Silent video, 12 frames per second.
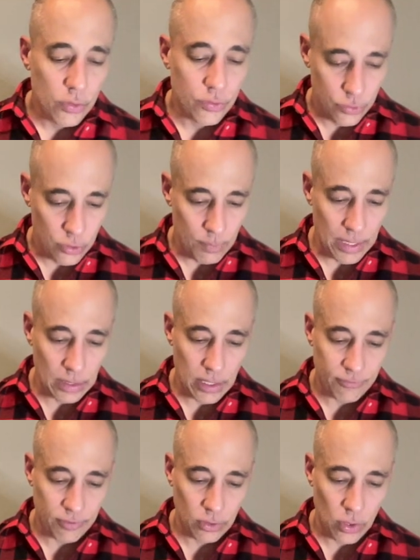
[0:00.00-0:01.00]
to being
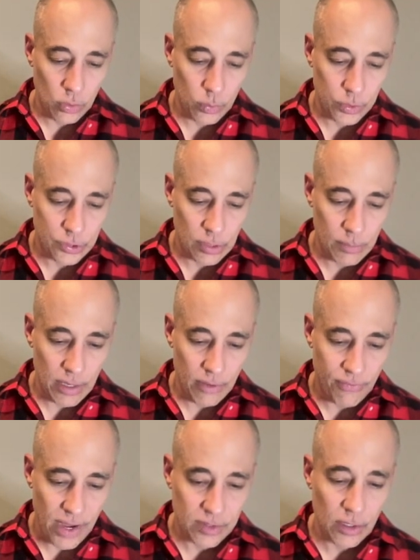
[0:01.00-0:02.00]
left alone, which can be
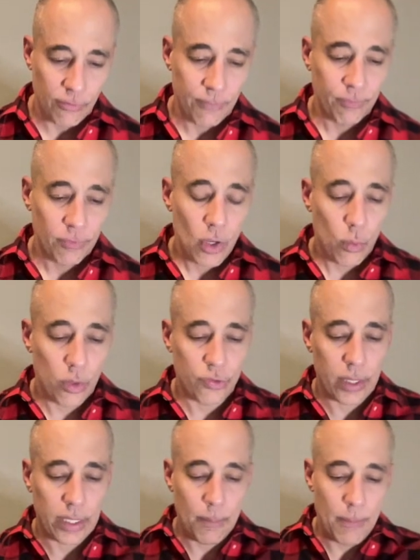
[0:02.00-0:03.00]
effective, was
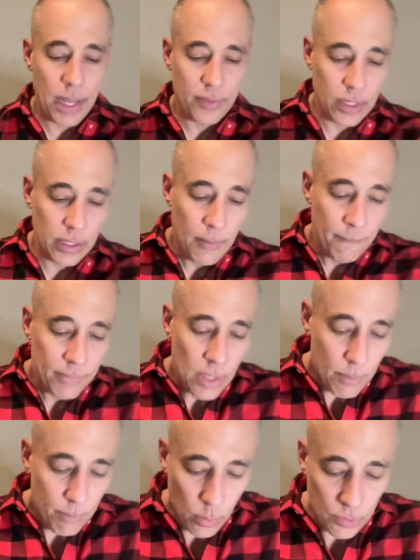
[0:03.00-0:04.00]
recommended
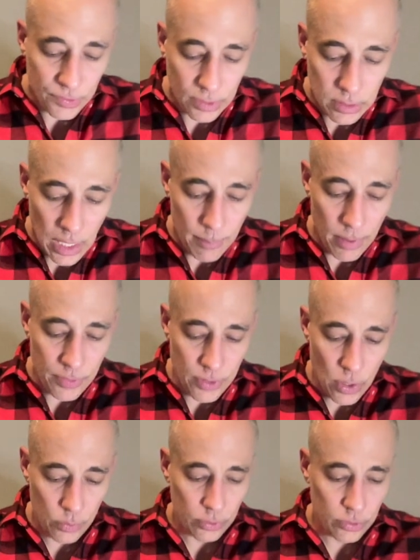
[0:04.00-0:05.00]
but was declined by the
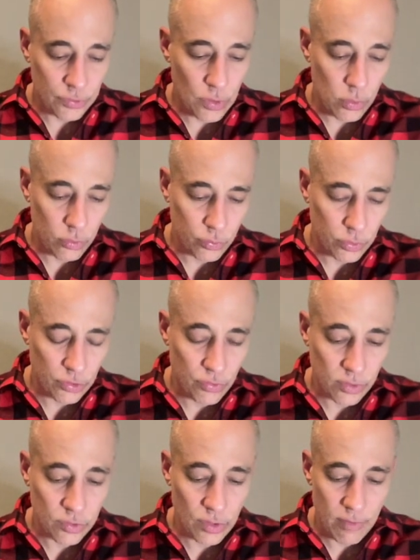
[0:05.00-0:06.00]
owners. The owners were
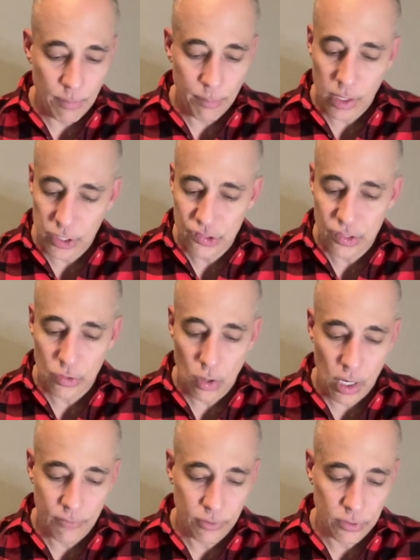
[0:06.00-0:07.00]
instructed to never punish the
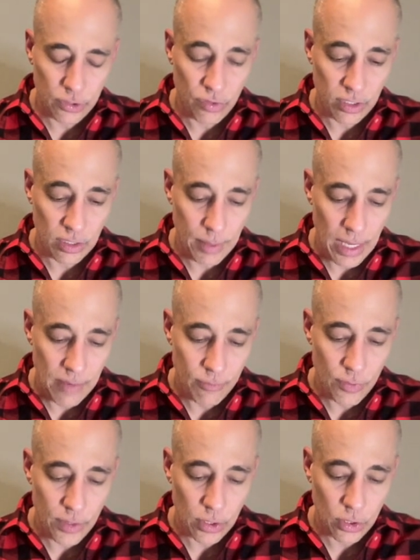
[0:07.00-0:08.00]
dog for destructive behavior
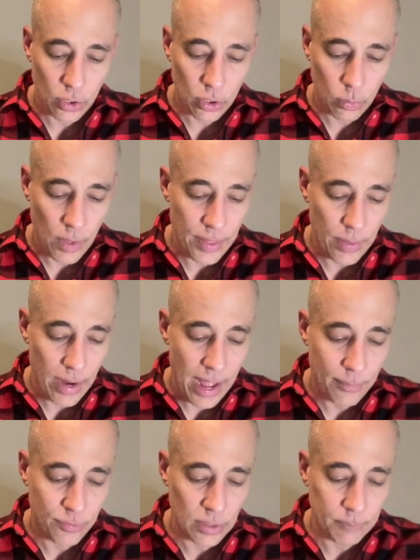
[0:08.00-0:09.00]
that occurred while they were
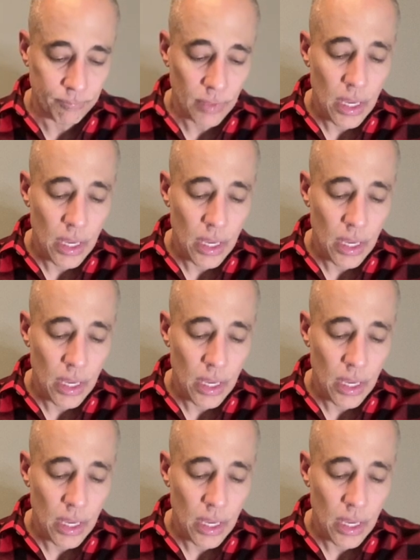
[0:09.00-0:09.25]
absent.